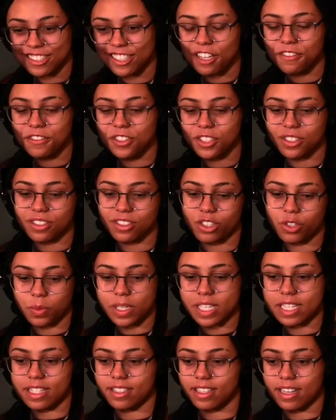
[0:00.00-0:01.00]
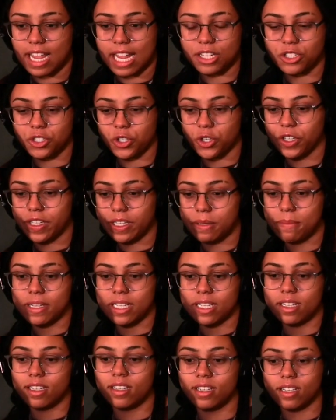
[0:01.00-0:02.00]
loves sweets and ice cream
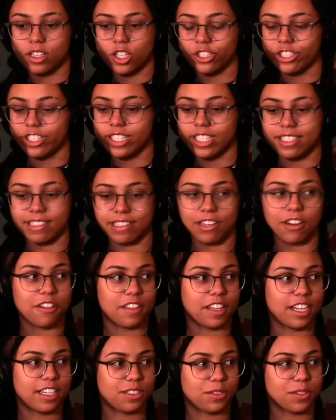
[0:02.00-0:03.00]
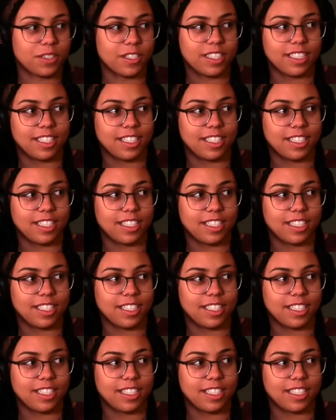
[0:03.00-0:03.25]
and cookies and all that sort of